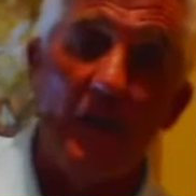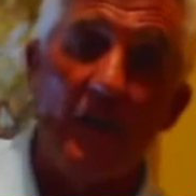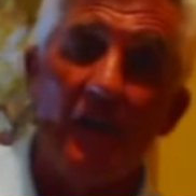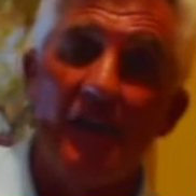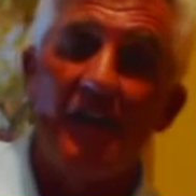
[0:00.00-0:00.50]

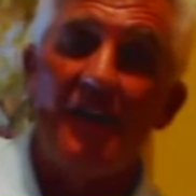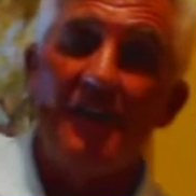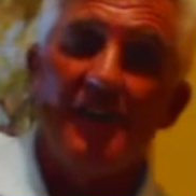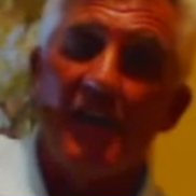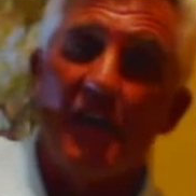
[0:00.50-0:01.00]
here.
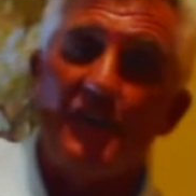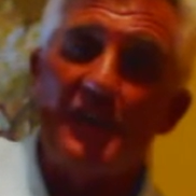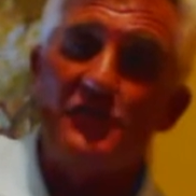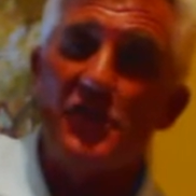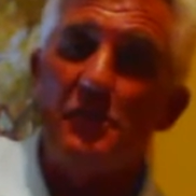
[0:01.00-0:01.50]
You know what
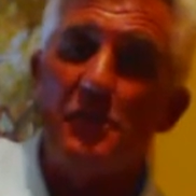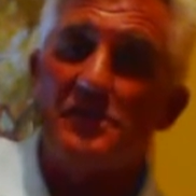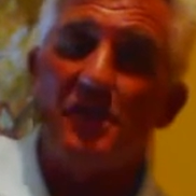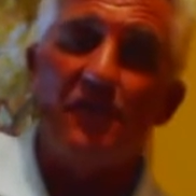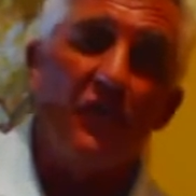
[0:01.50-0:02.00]
that dream
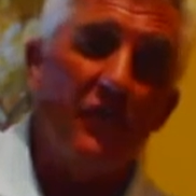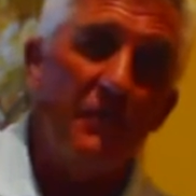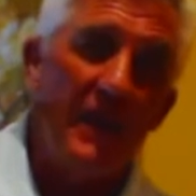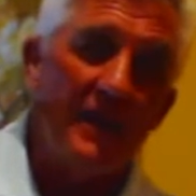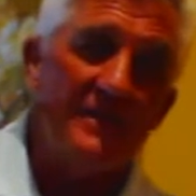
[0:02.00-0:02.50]
was? If you're
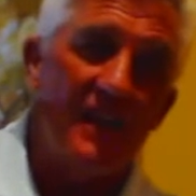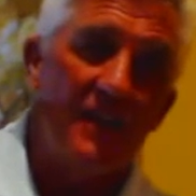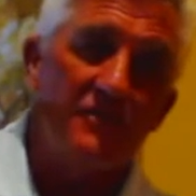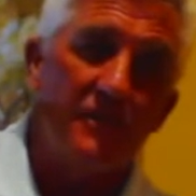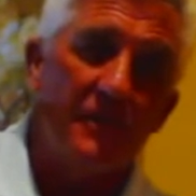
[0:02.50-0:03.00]
in my last
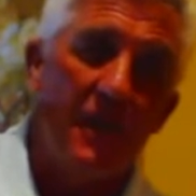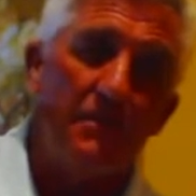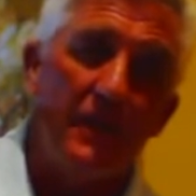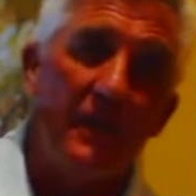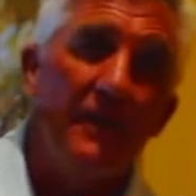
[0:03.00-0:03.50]

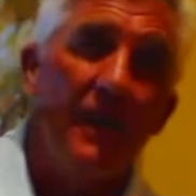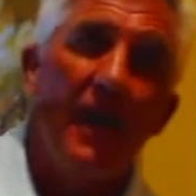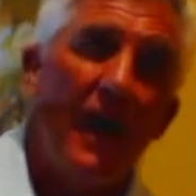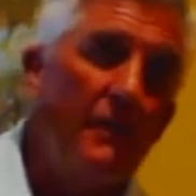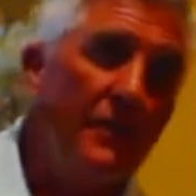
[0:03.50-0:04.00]
company,
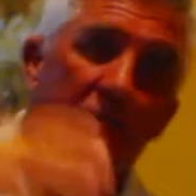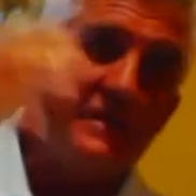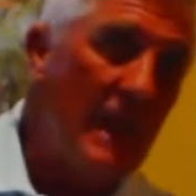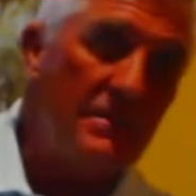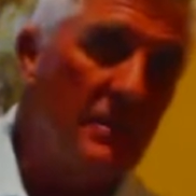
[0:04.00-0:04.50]
I built
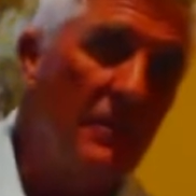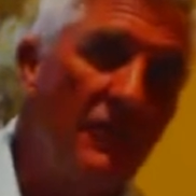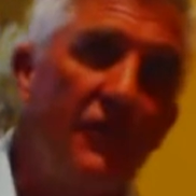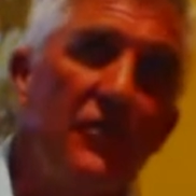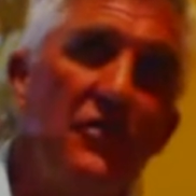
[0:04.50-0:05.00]
this
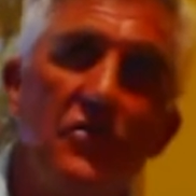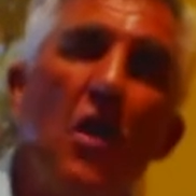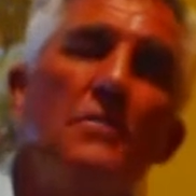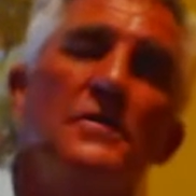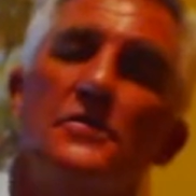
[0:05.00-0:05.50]
absolutely
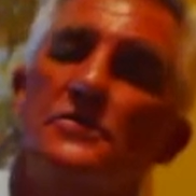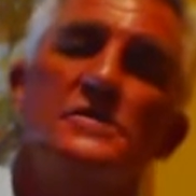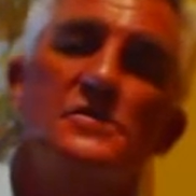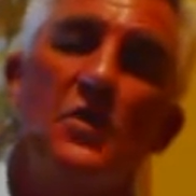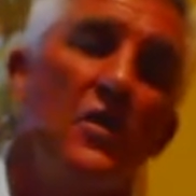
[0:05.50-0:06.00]
phenomenal
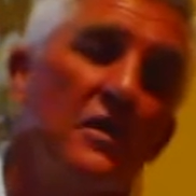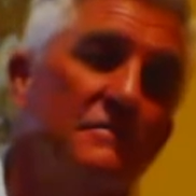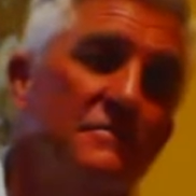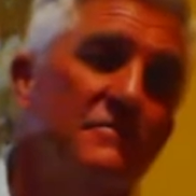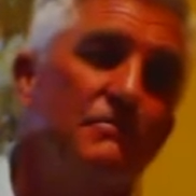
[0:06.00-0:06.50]
resort.
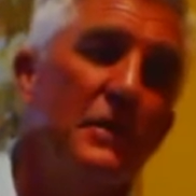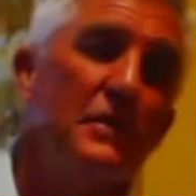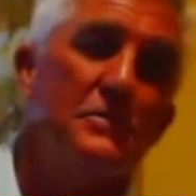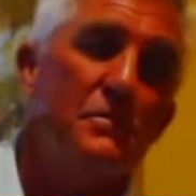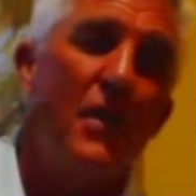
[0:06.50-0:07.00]

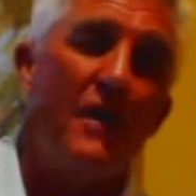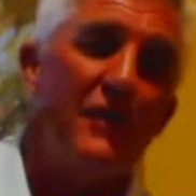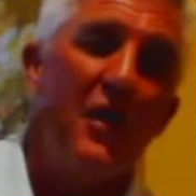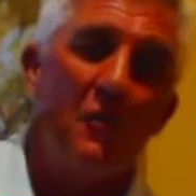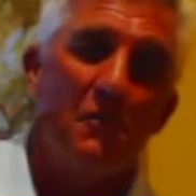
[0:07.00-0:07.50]
But it was a
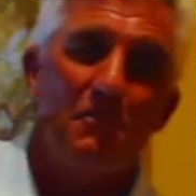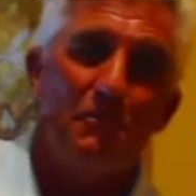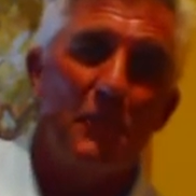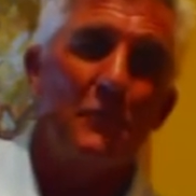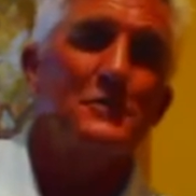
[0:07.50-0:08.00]
private home.
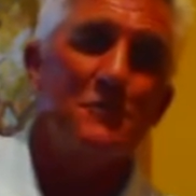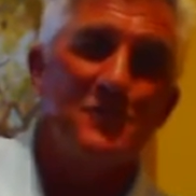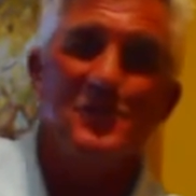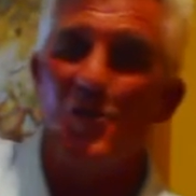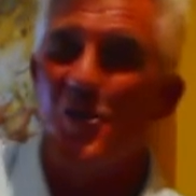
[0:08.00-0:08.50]
But it was a
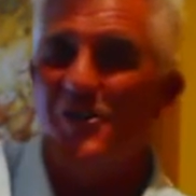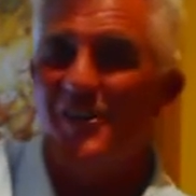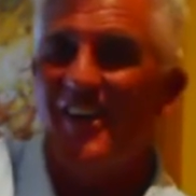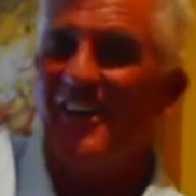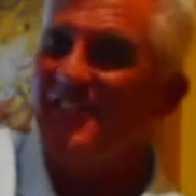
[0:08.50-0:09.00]

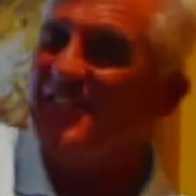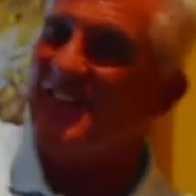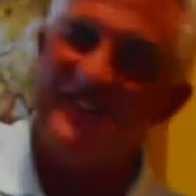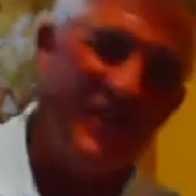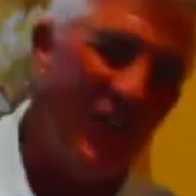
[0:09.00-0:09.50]
resort. I'm
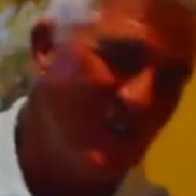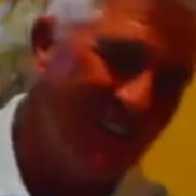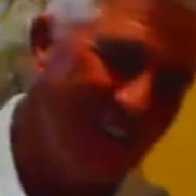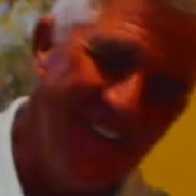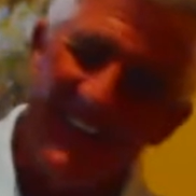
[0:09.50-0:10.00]
not
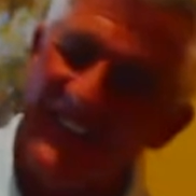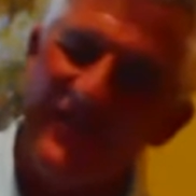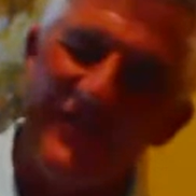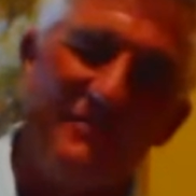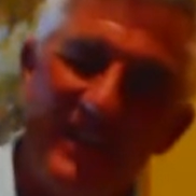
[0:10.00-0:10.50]
joking.
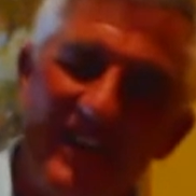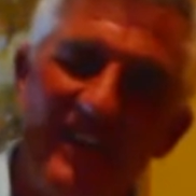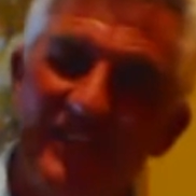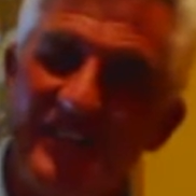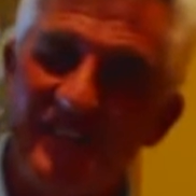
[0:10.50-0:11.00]
You wouldn't
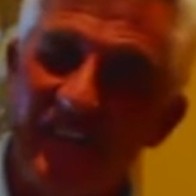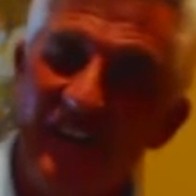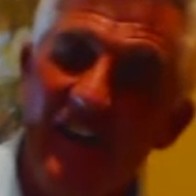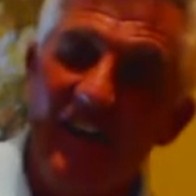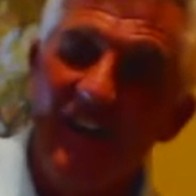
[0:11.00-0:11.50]
believe this
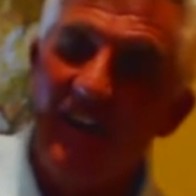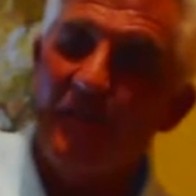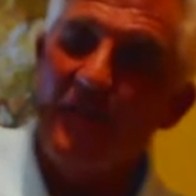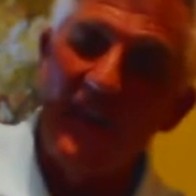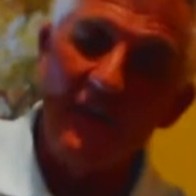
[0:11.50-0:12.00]
thing.
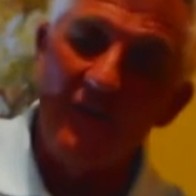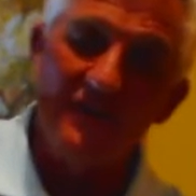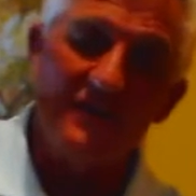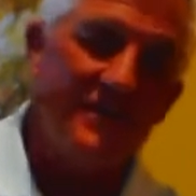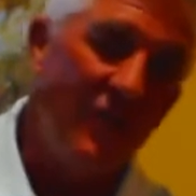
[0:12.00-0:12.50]
And we had
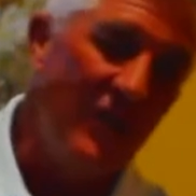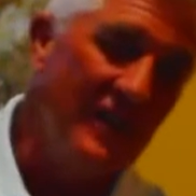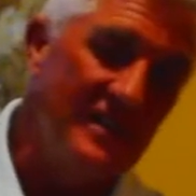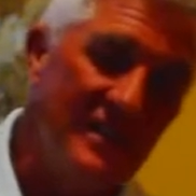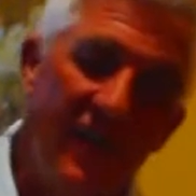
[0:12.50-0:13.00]
all the
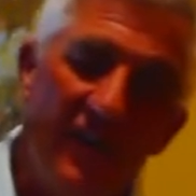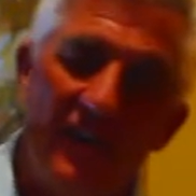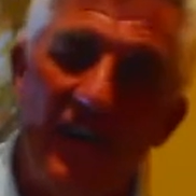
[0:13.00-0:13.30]
toys, you know,